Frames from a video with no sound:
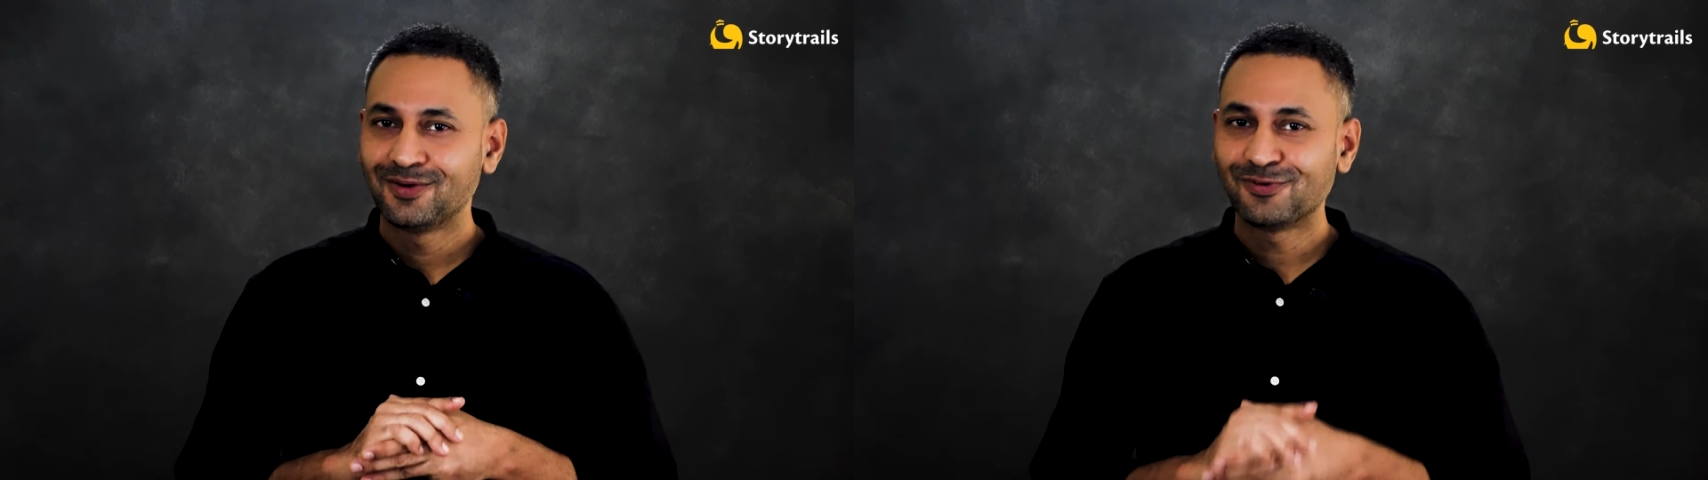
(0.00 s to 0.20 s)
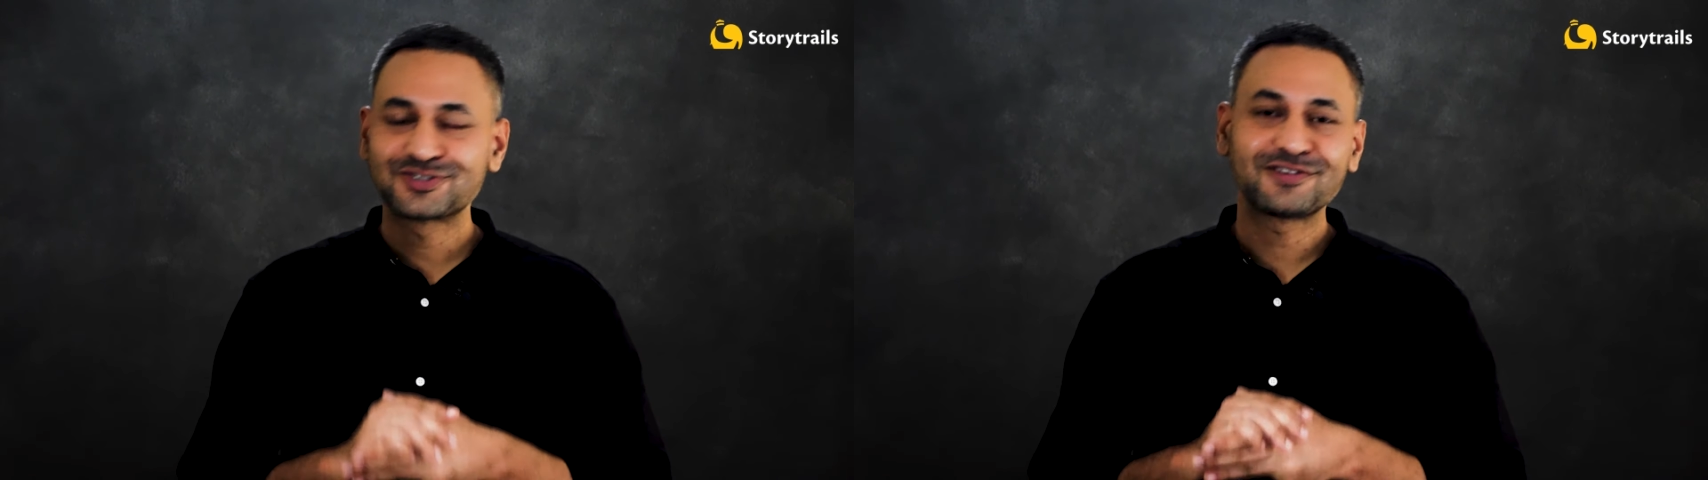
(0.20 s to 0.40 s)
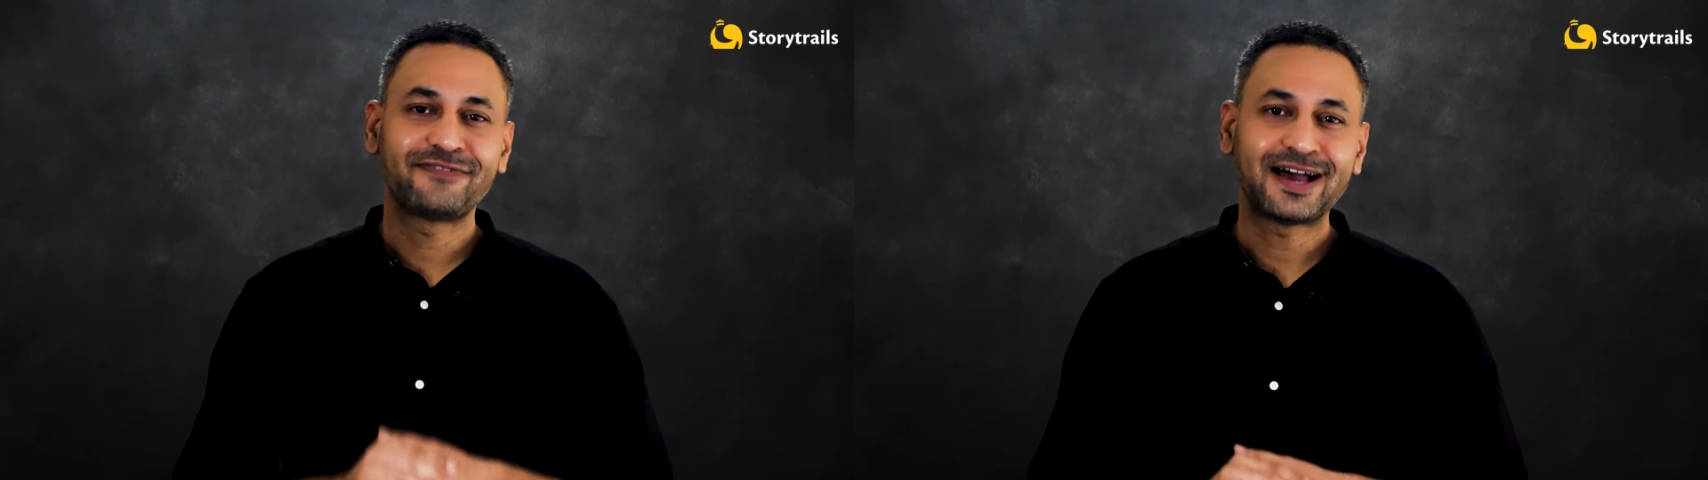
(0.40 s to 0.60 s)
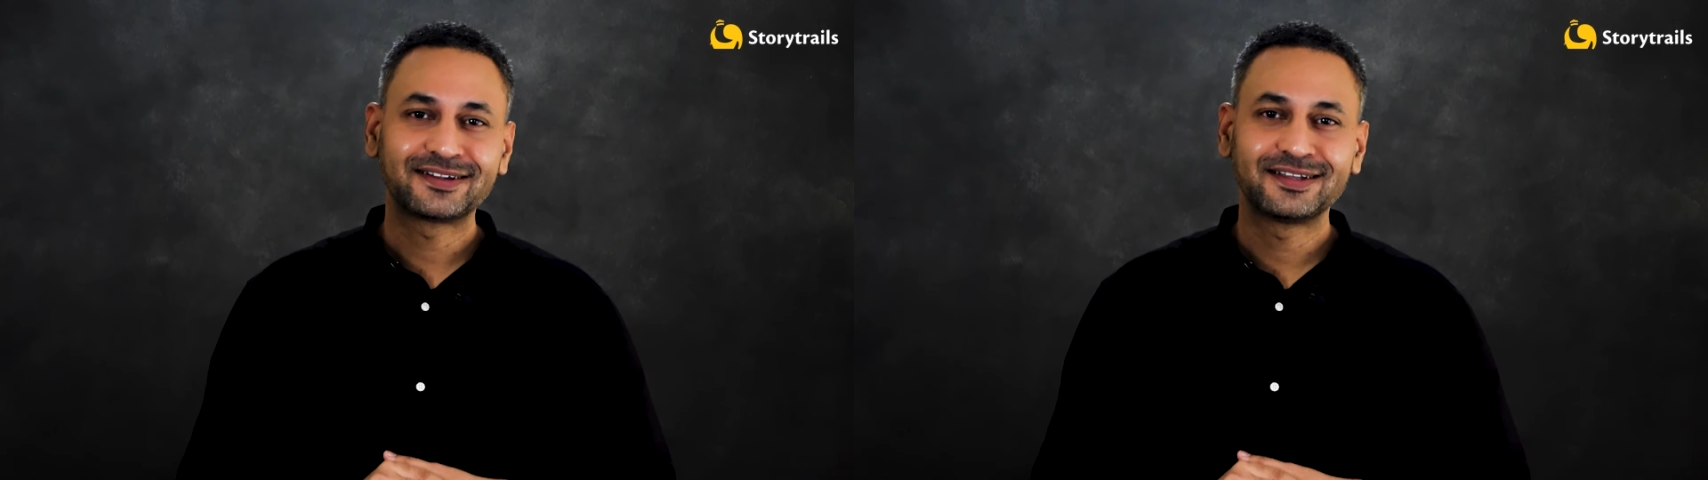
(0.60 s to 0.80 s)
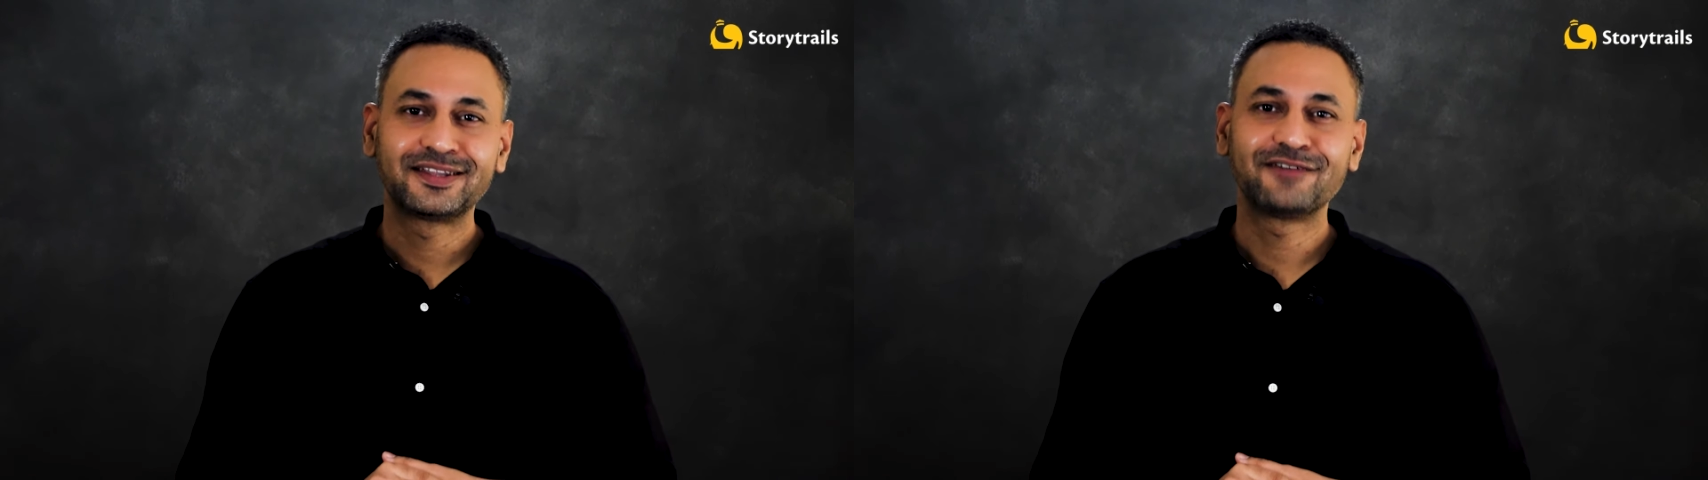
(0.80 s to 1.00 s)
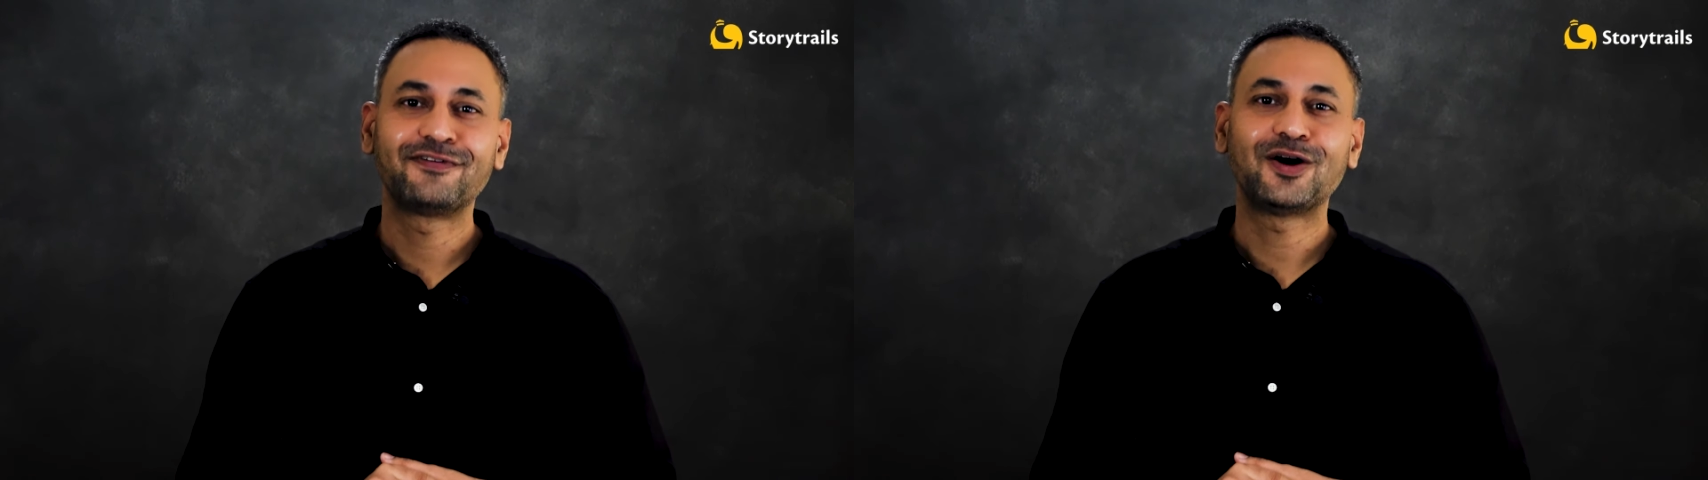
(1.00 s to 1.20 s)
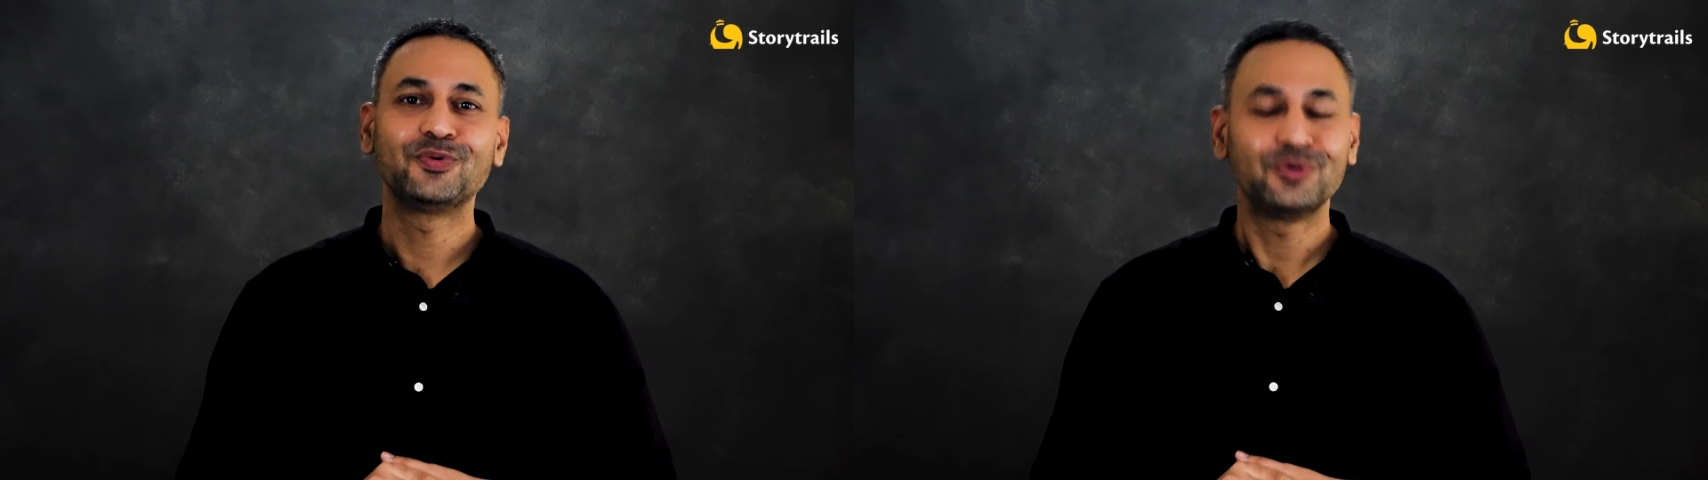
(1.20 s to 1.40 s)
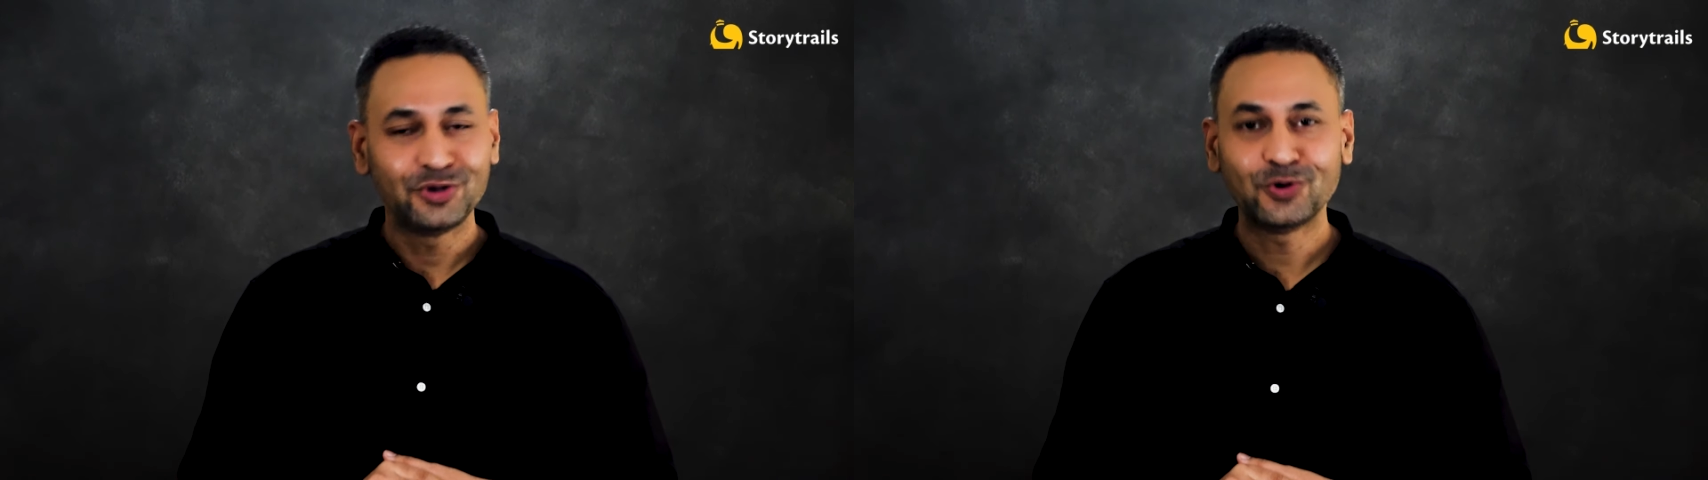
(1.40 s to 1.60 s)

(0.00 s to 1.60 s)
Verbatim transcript: was the fact that they found